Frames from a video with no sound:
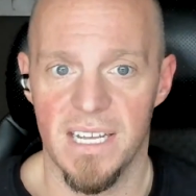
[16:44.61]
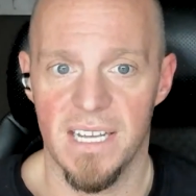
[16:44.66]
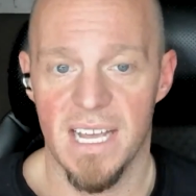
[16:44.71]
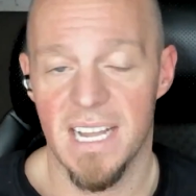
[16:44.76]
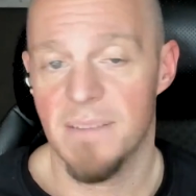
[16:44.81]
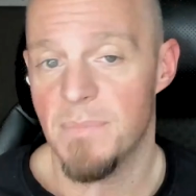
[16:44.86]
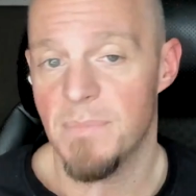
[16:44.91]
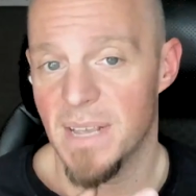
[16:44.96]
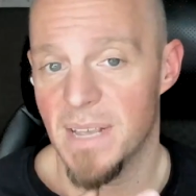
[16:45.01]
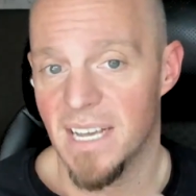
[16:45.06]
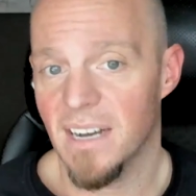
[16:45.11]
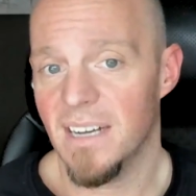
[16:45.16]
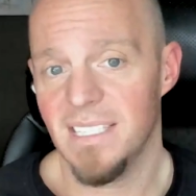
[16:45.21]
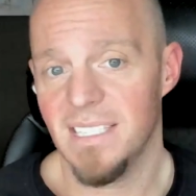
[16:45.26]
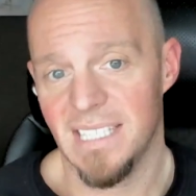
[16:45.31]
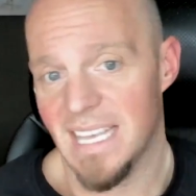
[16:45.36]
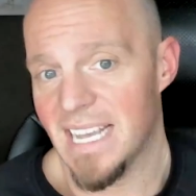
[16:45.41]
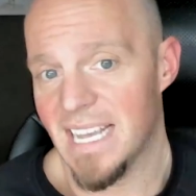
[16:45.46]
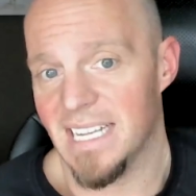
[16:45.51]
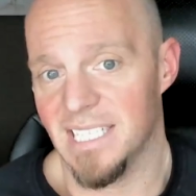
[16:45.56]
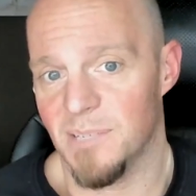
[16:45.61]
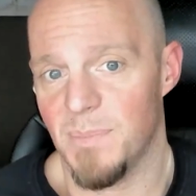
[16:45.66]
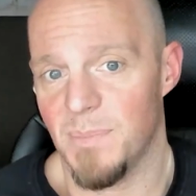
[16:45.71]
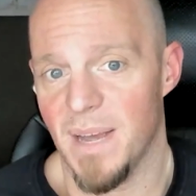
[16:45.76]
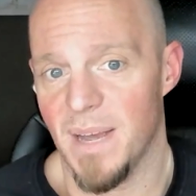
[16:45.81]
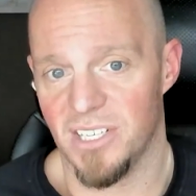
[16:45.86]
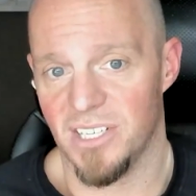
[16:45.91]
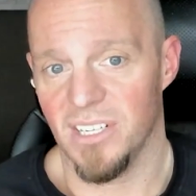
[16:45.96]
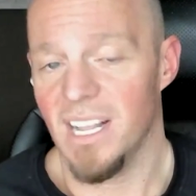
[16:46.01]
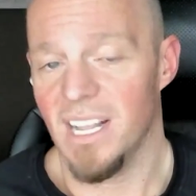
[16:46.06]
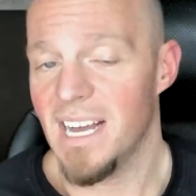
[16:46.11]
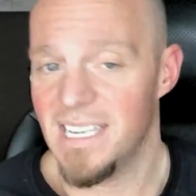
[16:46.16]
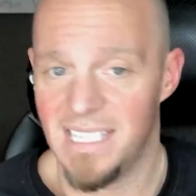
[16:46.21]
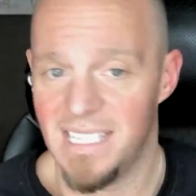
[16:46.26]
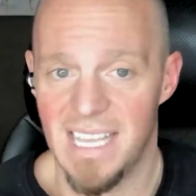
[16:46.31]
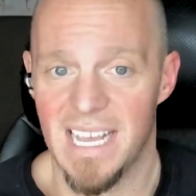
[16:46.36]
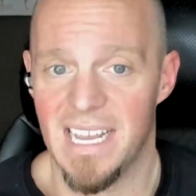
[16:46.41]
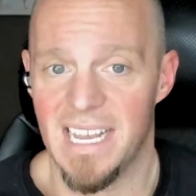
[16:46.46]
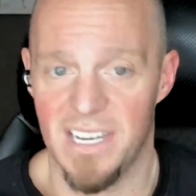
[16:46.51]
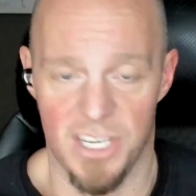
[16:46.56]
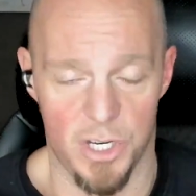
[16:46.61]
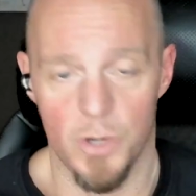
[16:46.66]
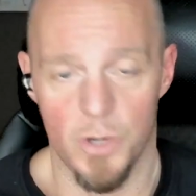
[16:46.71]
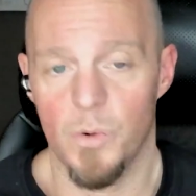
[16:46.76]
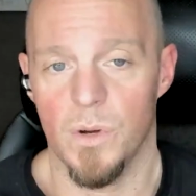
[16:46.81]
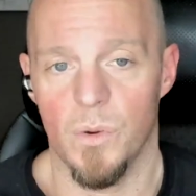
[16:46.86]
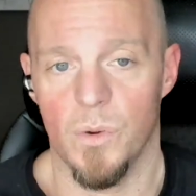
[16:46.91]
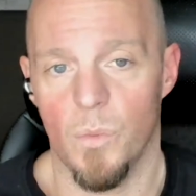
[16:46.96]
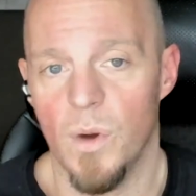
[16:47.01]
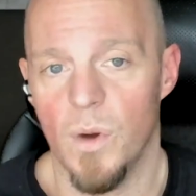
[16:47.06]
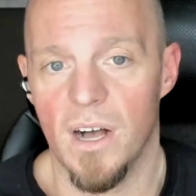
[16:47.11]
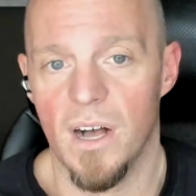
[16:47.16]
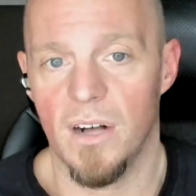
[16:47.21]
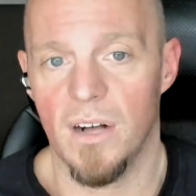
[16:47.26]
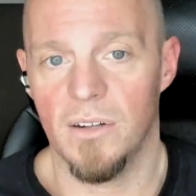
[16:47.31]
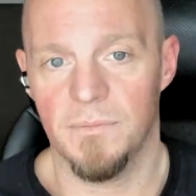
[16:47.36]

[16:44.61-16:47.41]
And because they can specialize, they can do it well.